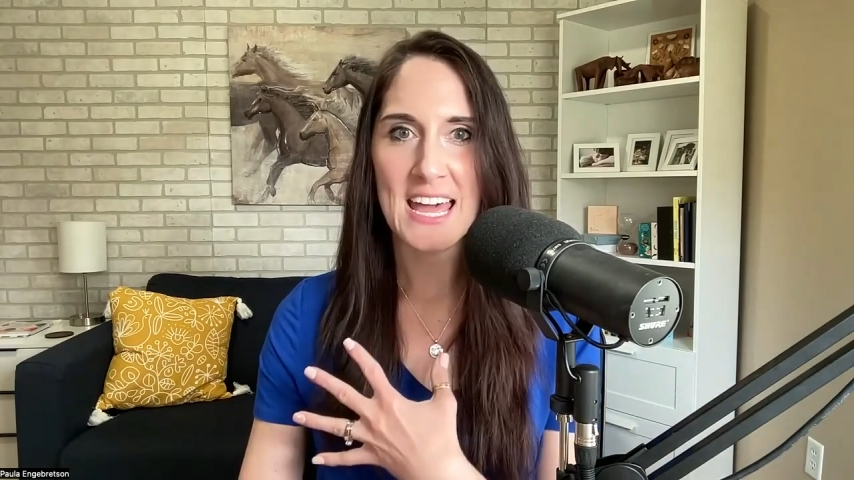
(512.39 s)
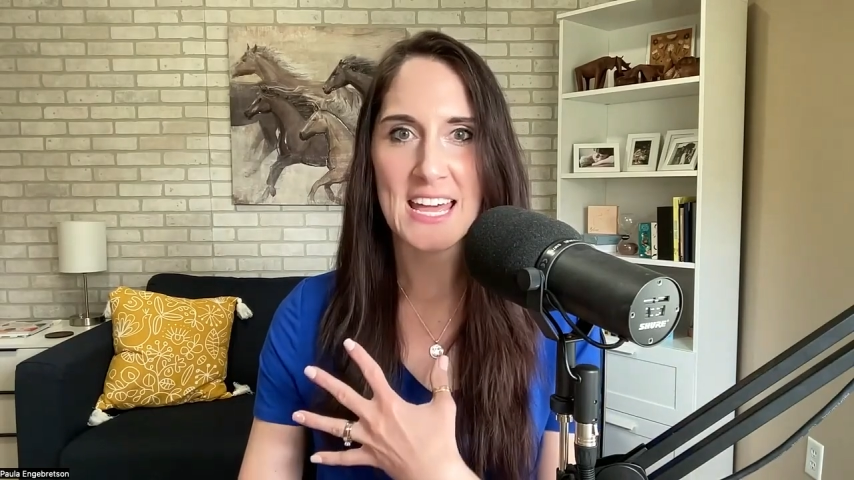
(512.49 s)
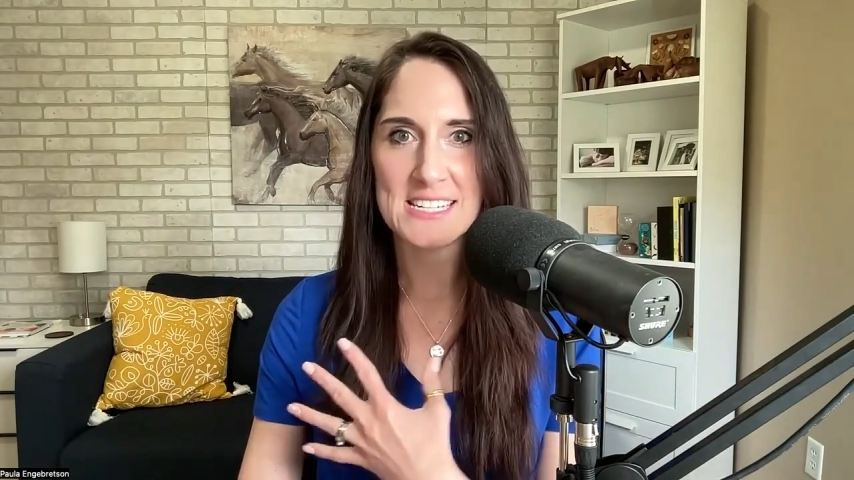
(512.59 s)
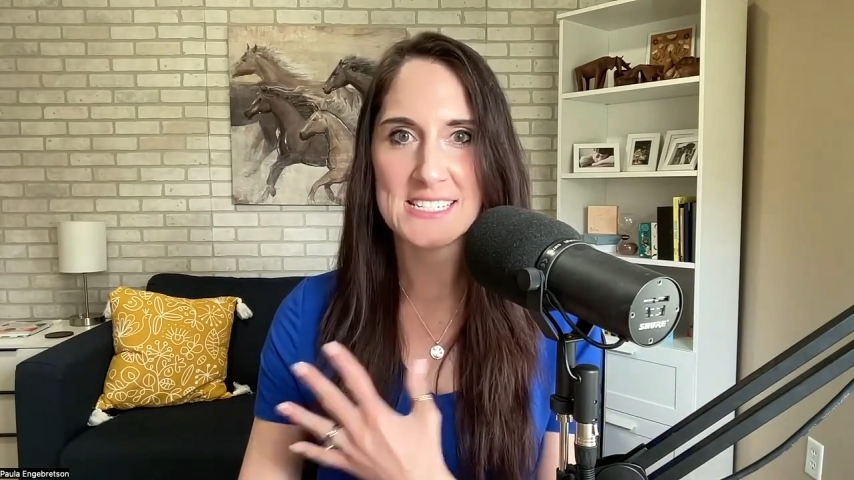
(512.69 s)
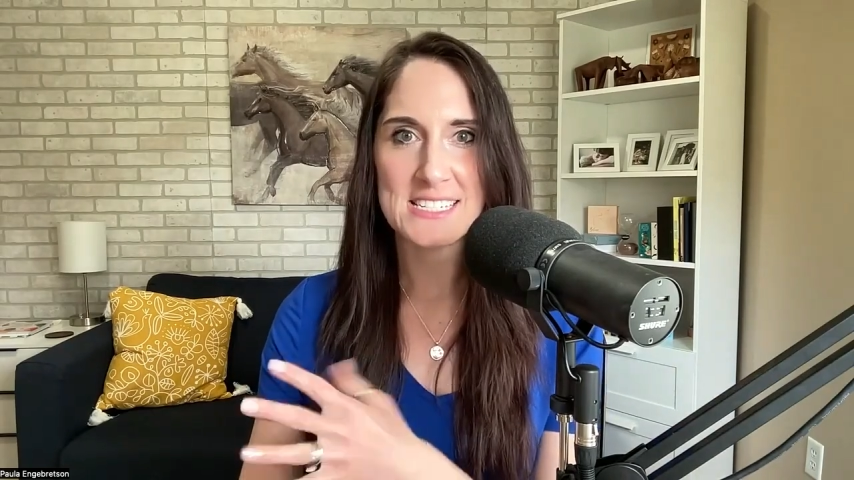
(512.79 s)

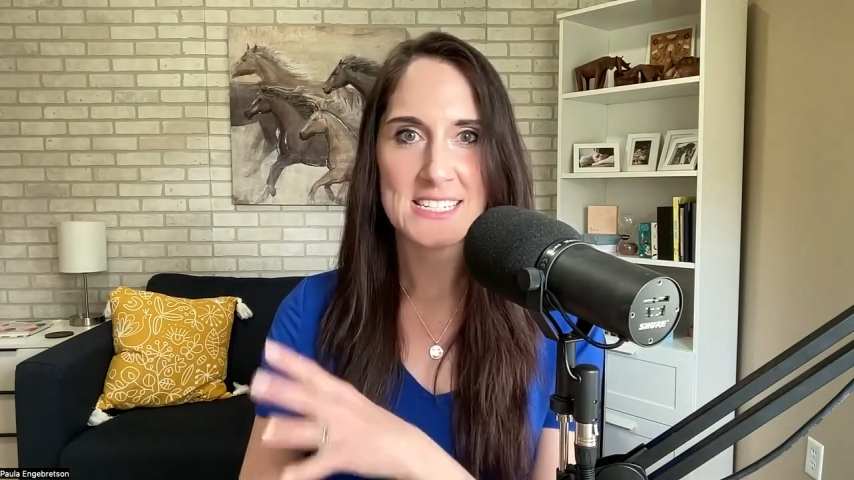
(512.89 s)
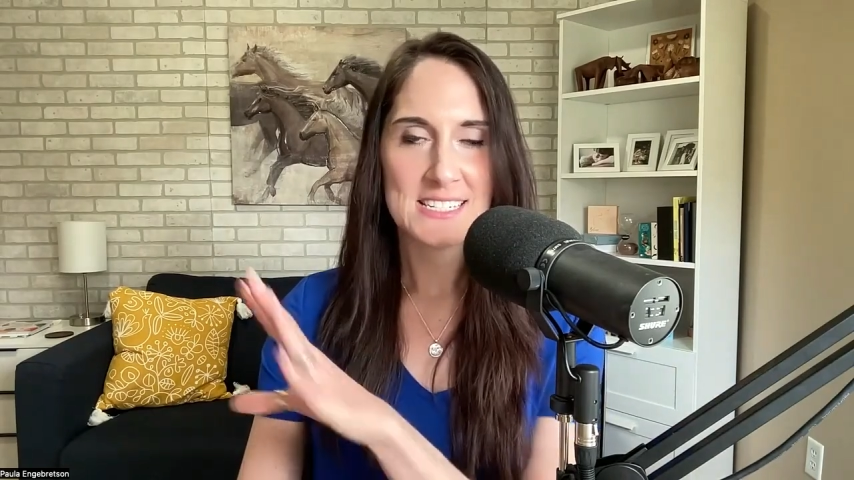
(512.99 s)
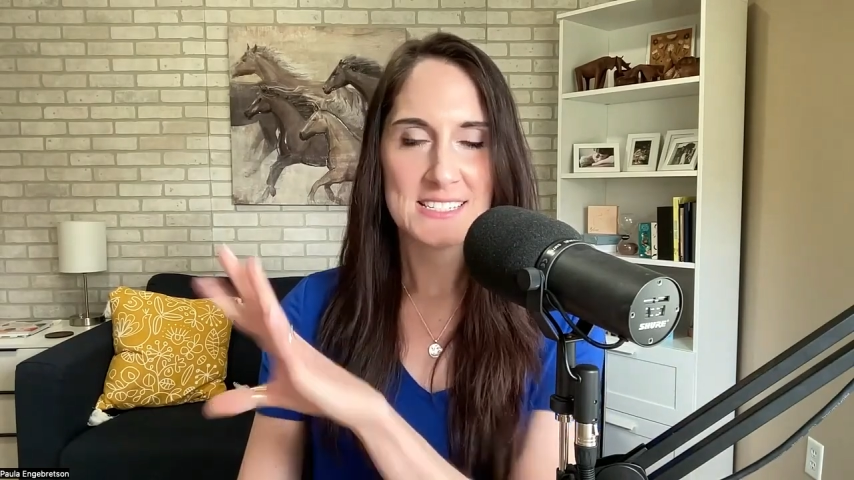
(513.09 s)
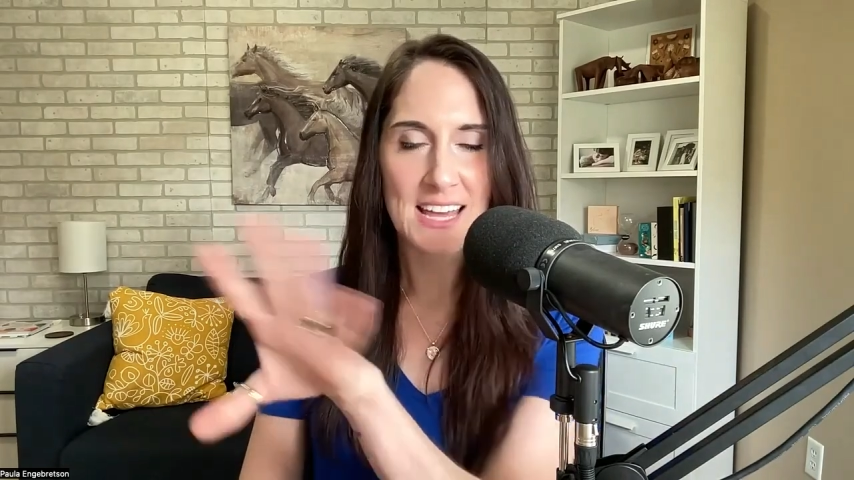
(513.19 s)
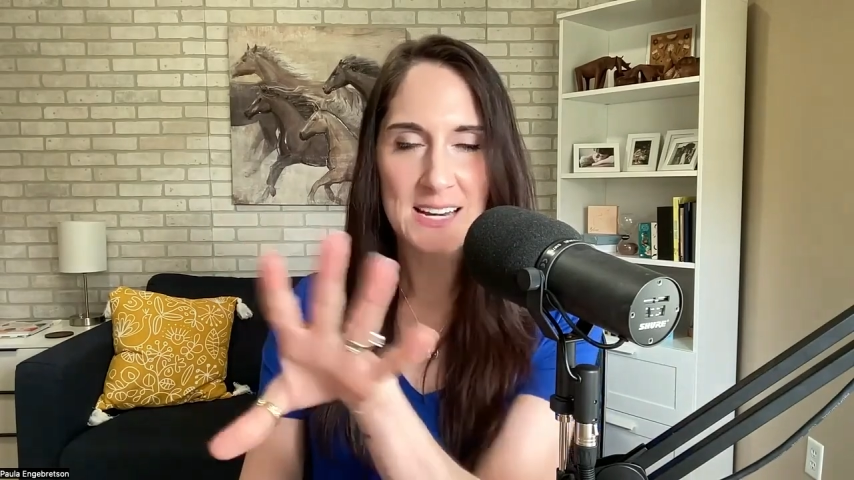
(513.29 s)
and
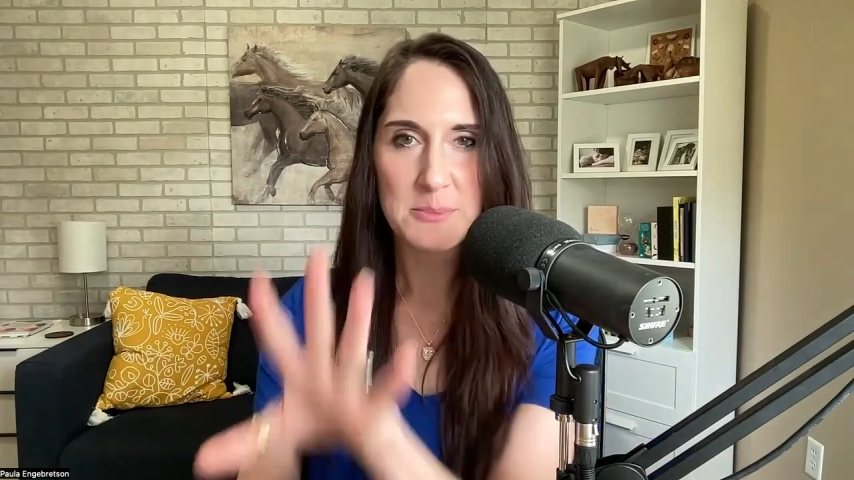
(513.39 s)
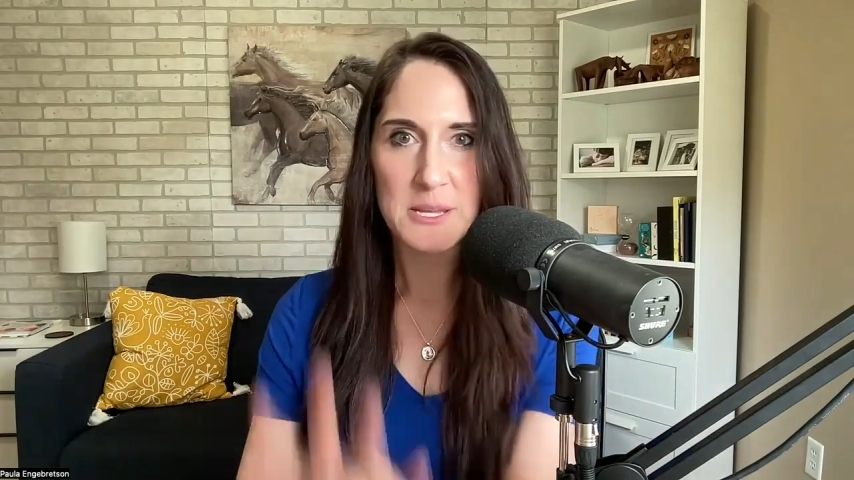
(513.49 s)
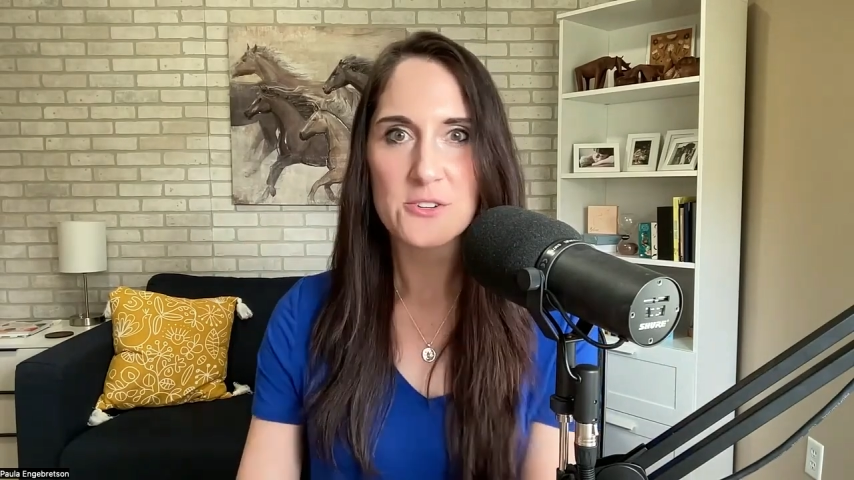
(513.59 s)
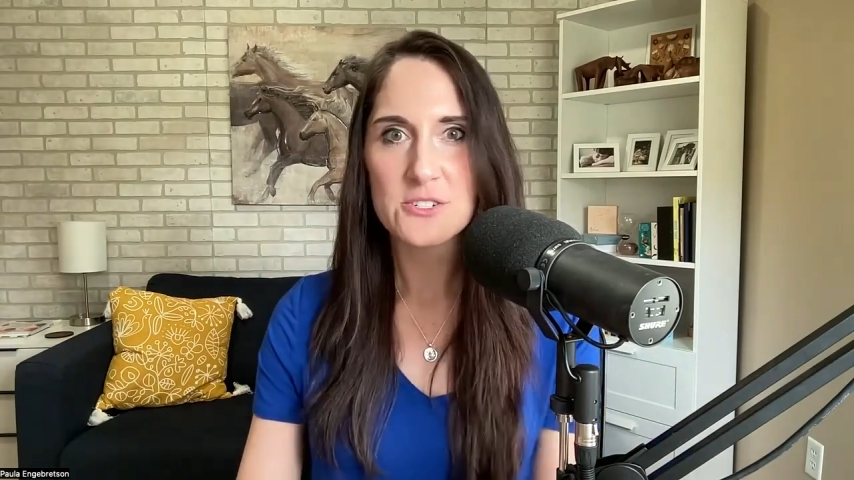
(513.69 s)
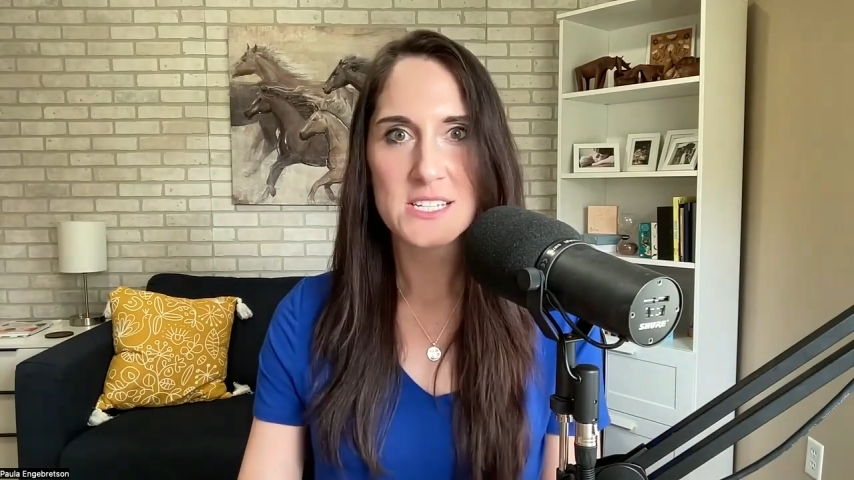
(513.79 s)
that
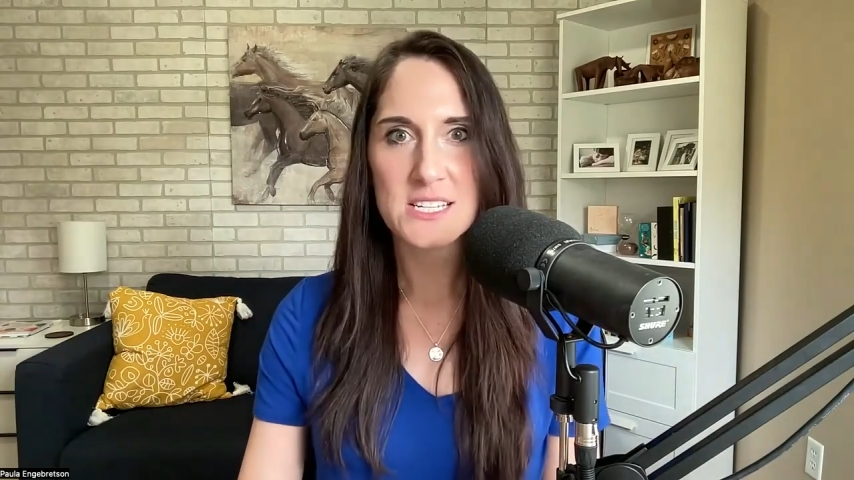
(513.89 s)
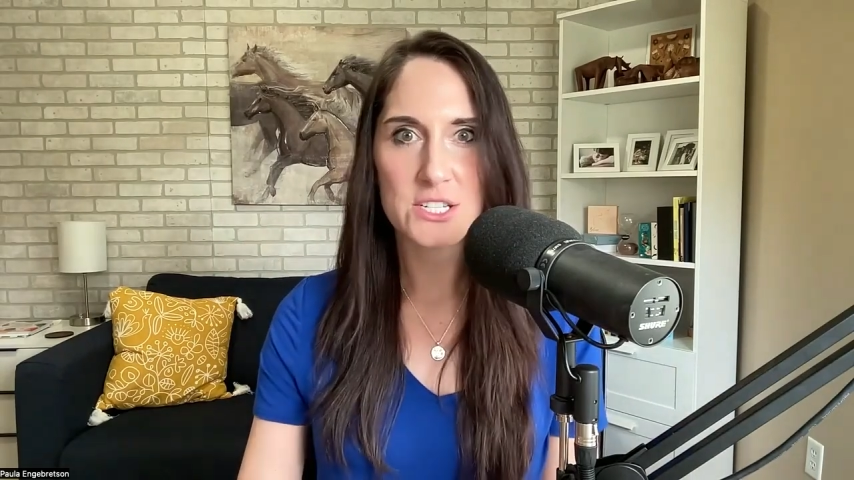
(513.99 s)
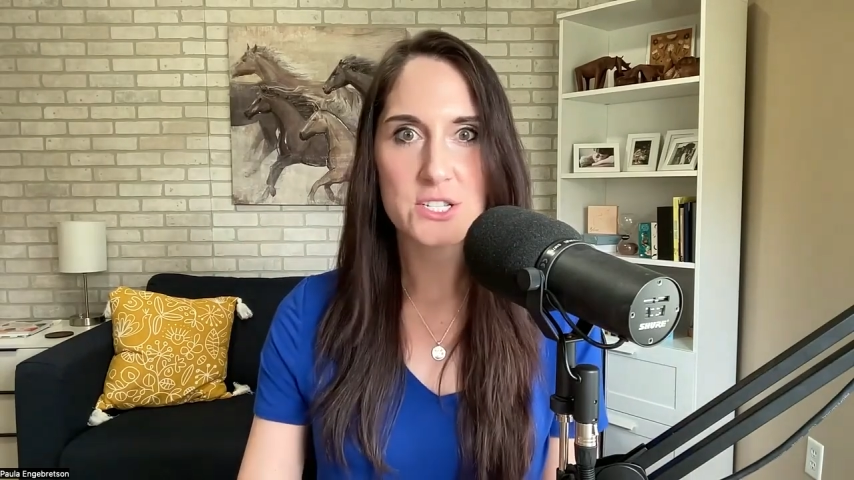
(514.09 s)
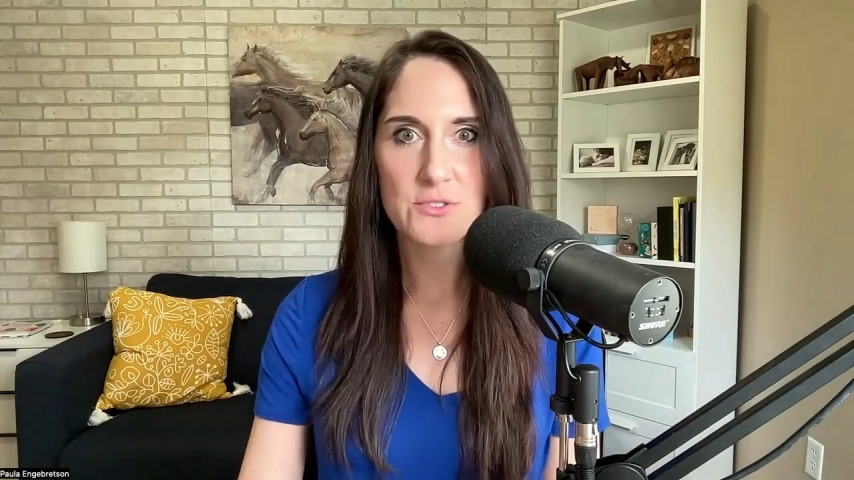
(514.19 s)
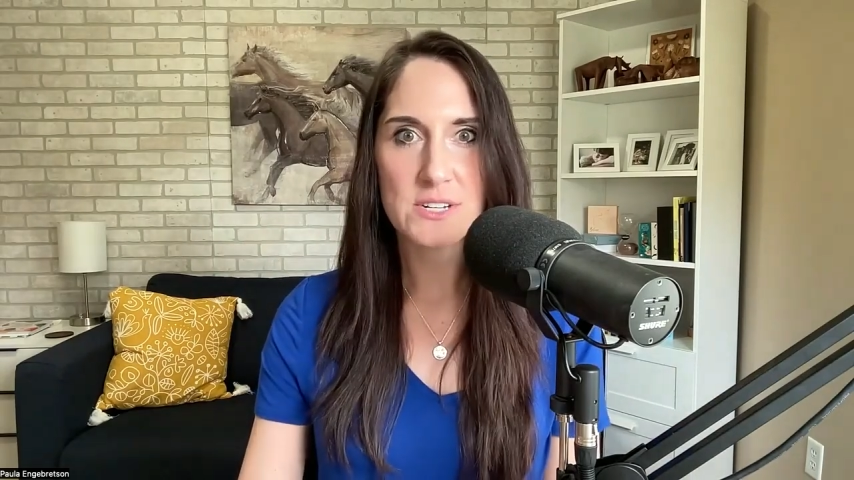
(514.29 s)
appears
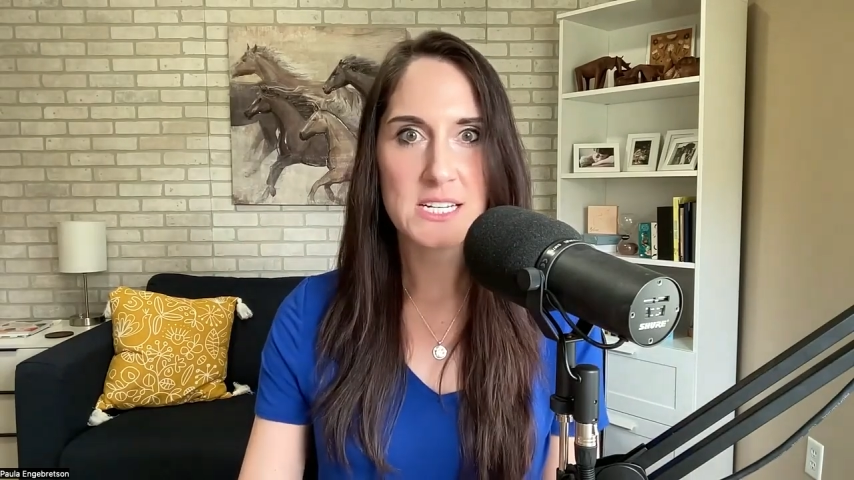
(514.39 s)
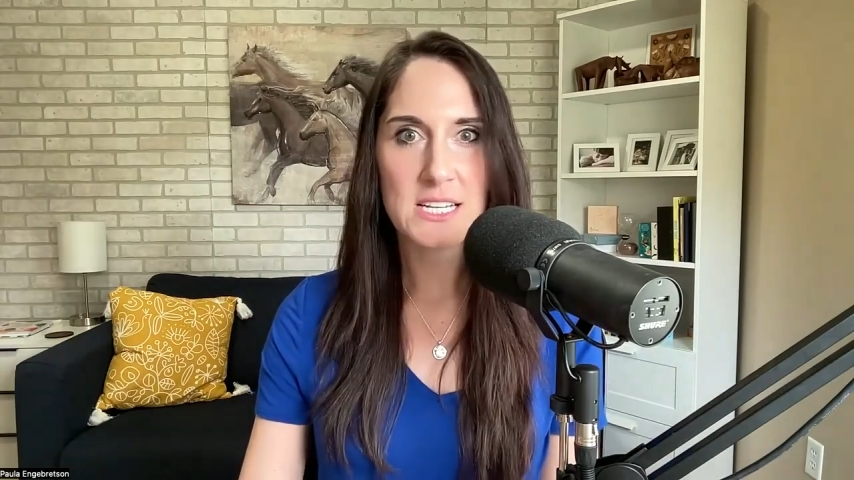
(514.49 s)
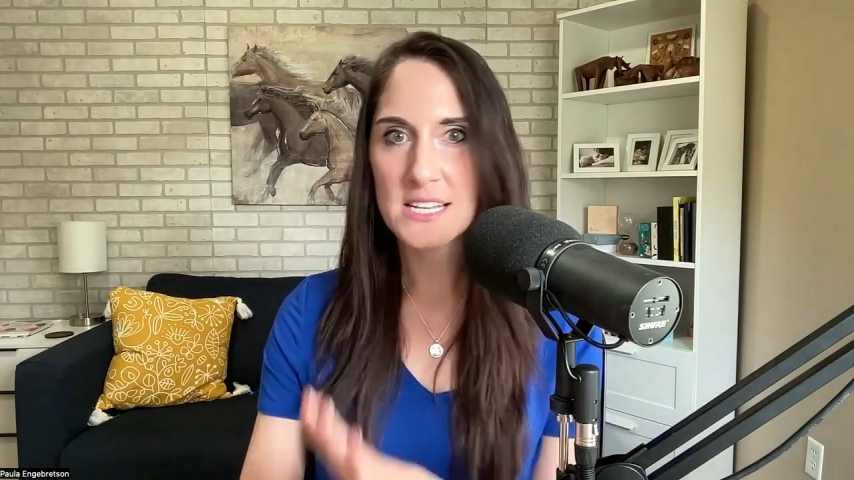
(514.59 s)
in the screen,